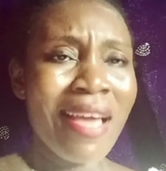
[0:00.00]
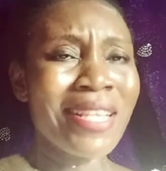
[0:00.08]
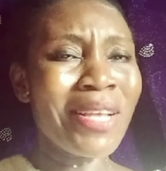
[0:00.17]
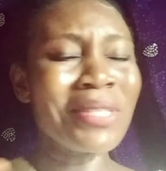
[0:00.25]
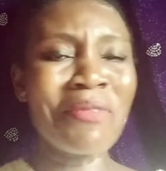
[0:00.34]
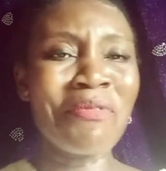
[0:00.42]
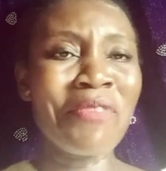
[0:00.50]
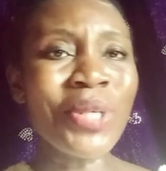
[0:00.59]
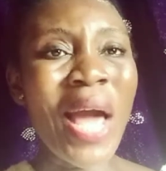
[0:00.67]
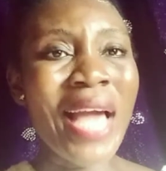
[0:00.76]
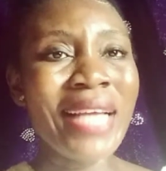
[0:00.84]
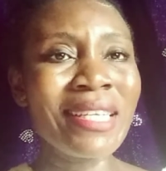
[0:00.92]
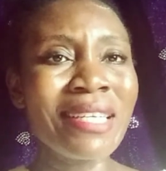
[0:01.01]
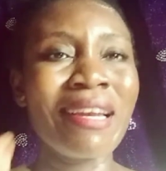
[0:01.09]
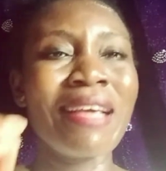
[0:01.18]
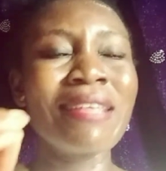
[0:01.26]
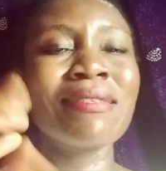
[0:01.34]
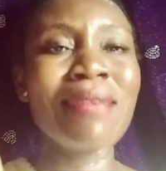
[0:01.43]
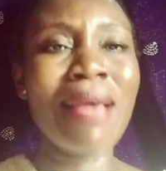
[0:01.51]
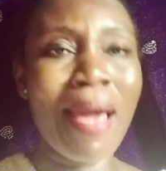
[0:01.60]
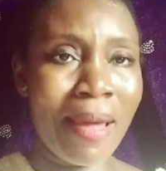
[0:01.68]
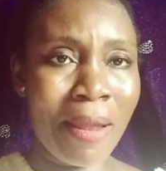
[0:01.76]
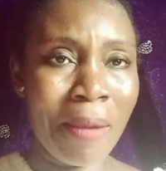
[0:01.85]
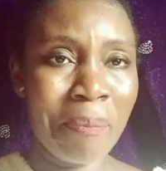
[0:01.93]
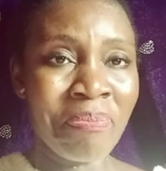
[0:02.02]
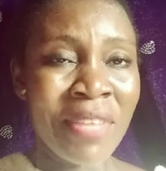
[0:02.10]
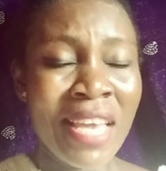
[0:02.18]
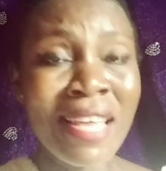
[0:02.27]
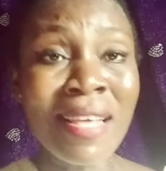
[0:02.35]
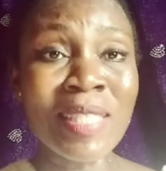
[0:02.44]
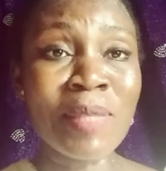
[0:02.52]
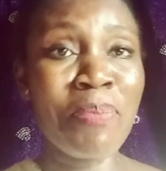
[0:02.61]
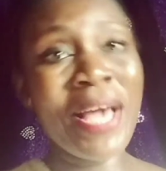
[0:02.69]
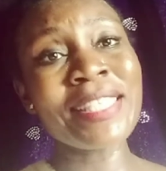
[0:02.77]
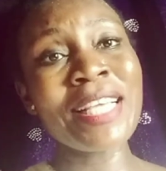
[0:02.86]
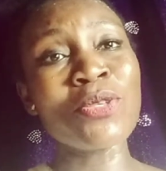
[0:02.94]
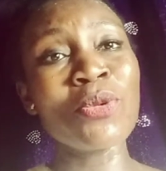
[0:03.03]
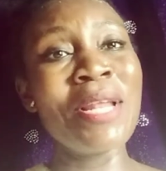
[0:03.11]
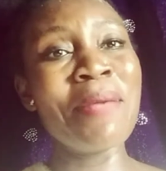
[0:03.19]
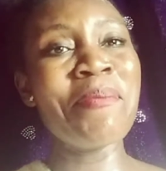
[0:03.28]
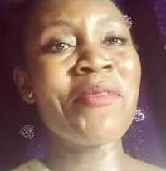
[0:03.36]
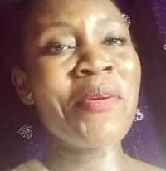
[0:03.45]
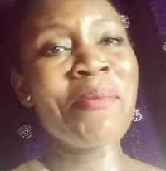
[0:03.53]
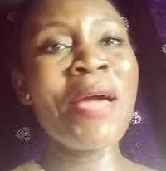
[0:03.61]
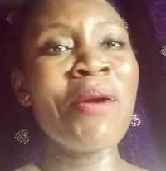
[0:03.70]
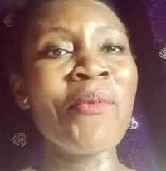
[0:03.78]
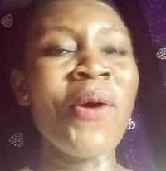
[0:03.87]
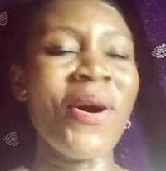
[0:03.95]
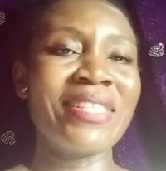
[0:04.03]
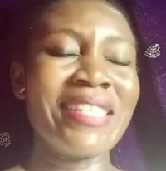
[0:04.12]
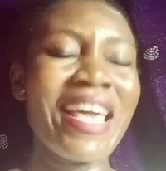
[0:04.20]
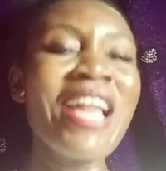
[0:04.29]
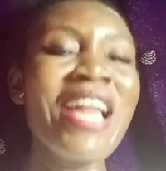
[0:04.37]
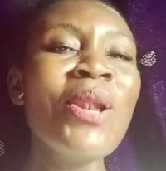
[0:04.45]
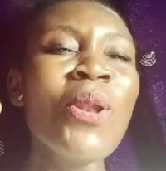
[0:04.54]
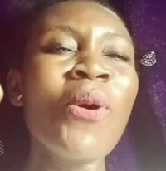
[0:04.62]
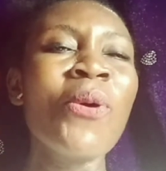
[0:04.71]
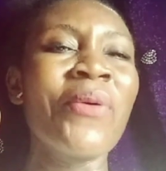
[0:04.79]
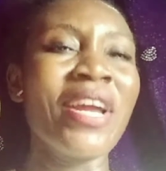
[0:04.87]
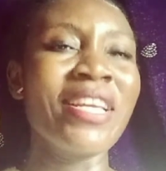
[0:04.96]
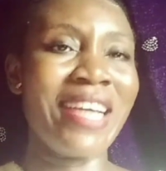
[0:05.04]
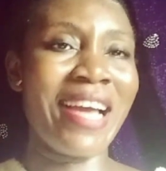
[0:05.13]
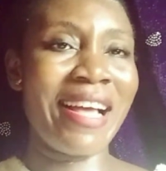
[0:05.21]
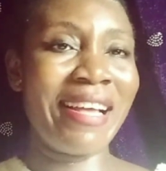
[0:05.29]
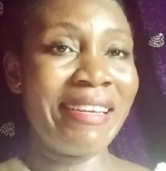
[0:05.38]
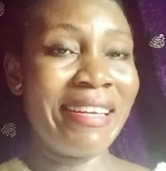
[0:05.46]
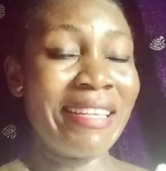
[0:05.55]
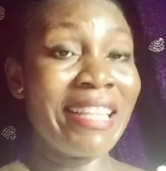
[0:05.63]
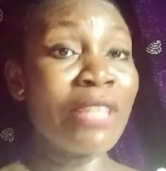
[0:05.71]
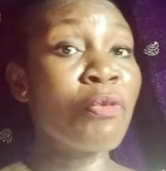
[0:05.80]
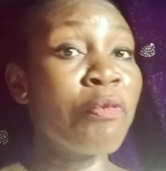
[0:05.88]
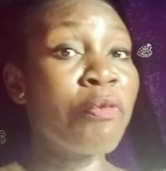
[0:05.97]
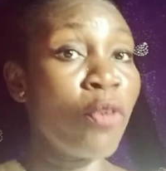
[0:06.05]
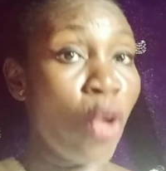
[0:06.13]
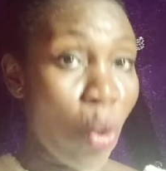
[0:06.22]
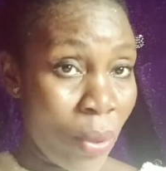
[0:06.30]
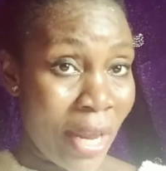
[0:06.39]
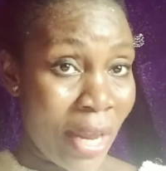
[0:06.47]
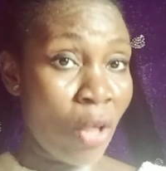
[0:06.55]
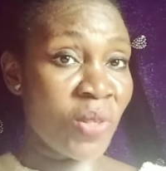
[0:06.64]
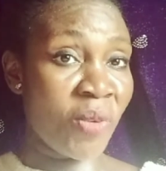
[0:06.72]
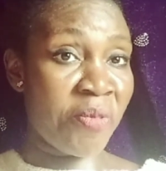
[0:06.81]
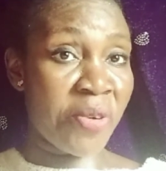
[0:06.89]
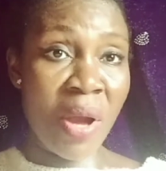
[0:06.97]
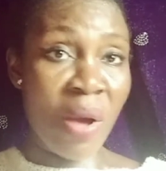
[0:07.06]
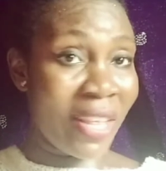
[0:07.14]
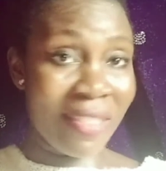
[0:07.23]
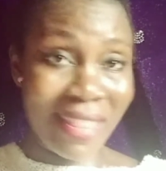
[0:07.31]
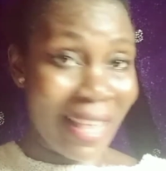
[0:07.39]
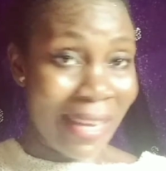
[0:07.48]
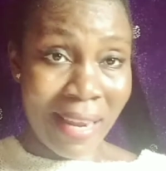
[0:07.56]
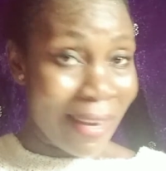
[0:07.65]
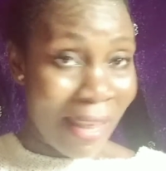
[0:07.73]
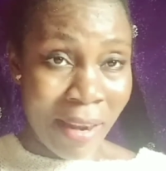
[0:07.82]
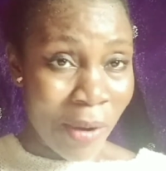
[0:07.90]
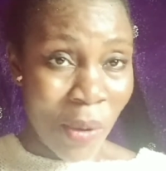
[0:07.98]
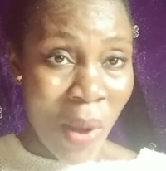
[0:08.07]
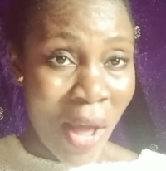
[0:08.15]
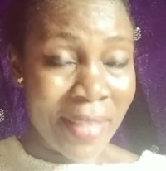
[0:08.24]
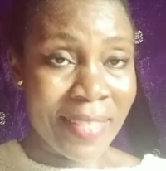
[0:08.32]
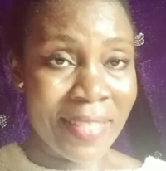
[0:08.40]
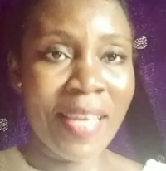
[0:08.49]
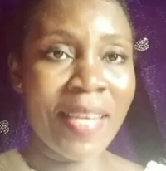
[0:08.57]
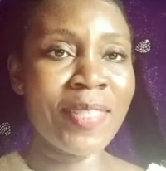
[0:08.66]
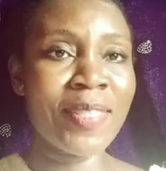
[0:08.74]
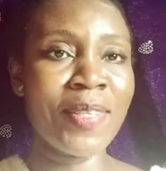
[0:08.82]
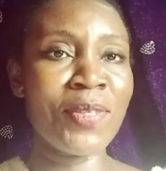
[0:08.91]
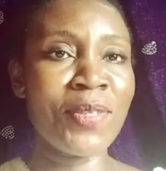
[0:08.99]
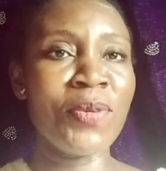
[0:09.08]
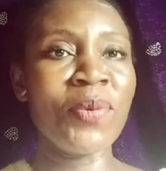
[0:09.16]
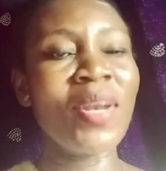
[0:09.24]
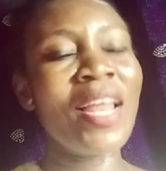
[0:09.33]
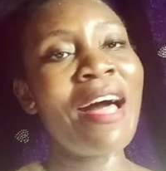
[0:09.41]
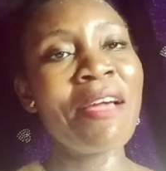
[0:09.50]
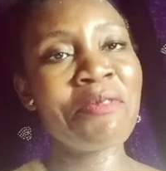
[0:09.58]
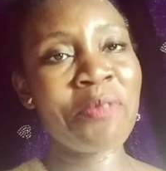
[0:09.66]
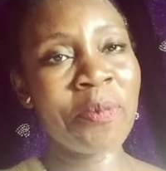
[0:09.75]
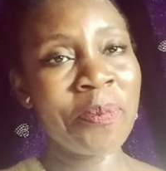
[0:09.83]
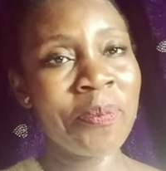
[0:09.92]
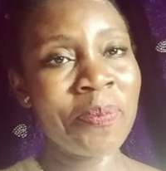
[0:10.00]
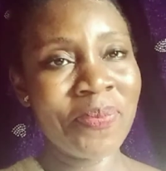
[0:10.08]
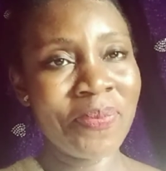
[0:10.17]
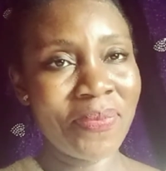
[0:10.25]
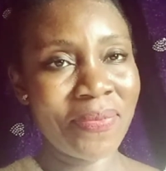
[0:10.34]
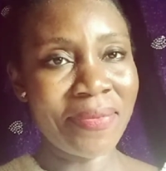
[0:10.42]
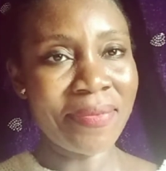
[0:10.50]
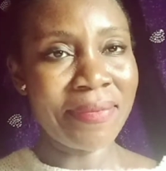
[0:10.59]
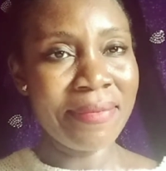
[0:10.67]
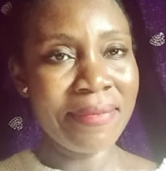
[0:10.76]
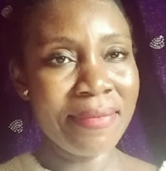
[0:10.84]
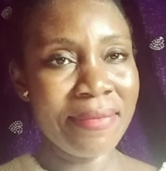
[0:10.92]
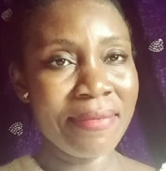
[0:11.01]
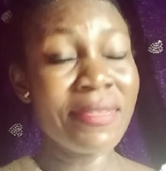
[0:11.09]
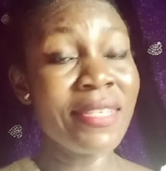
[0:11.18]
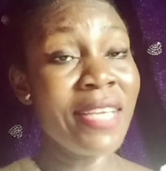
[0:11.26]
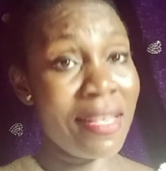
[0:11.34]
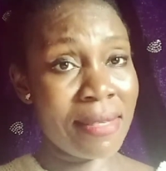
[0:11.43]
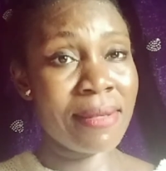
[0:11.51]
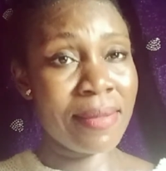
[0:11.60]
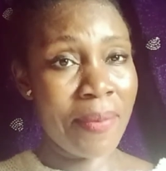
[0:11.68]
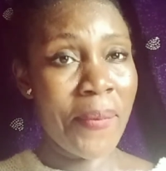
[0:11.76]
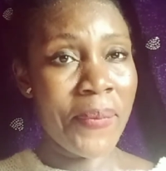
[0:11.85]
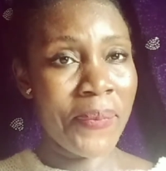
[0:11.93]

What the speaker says: There was a video I did and I said, it is better to remain what? A lone ranger than to flock with a lot of crowd that are not adding anything to your life. Yes.